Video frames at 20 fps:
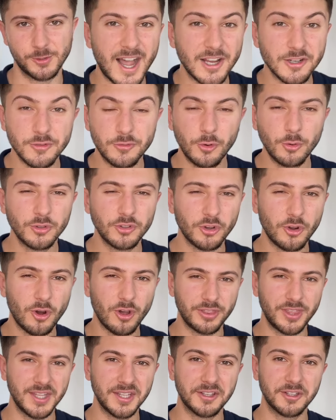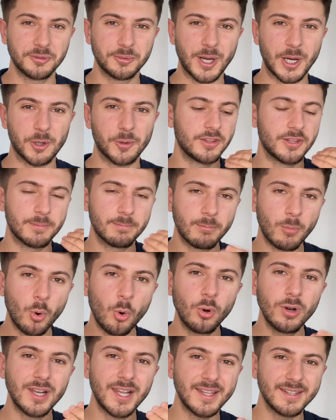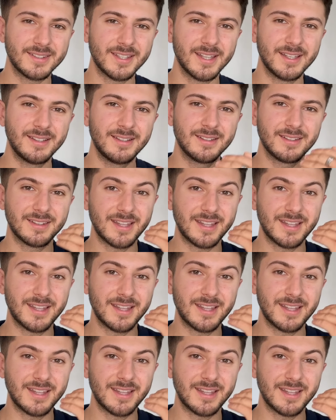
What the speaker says: And you've also got to think as well, the more listings